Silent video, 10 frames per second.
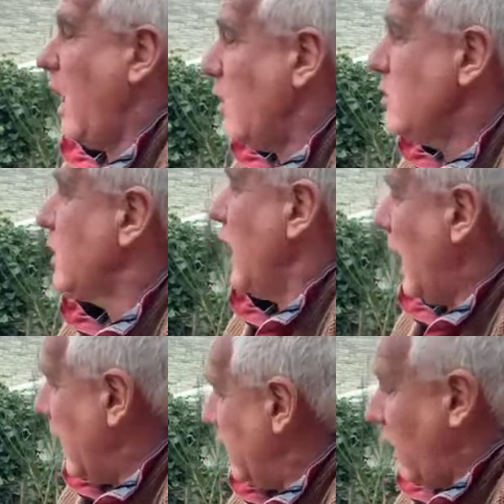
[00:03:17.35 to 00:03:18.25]

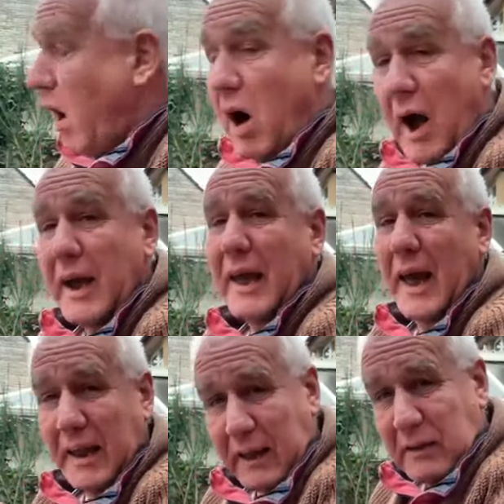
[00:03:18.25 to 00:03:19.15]
Okay, I
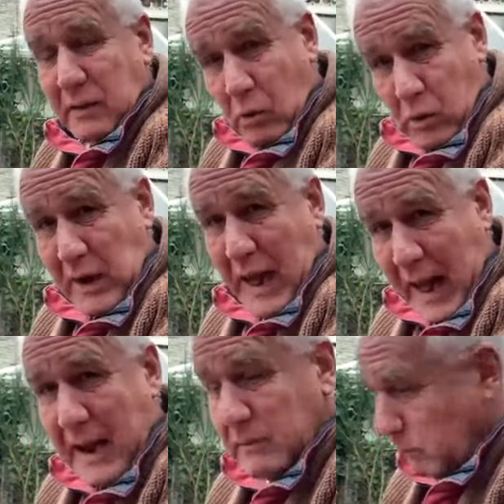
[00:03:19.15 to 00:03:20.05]
get it, all of
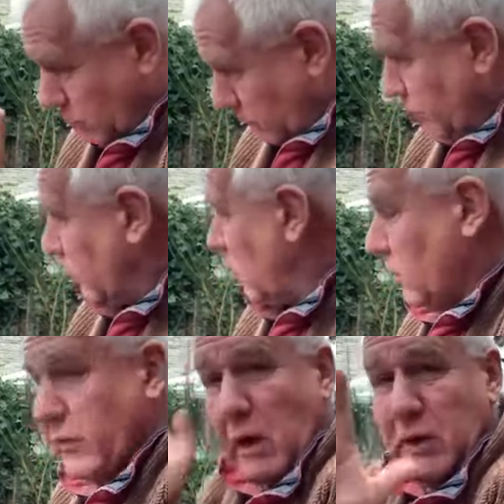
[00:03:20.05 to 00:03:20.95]
that.
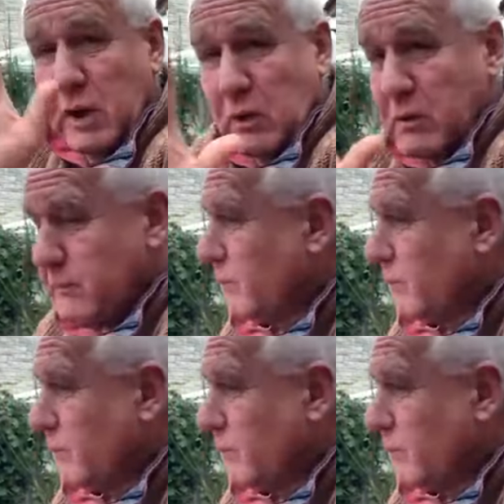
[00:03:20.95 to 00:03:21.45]
So do you.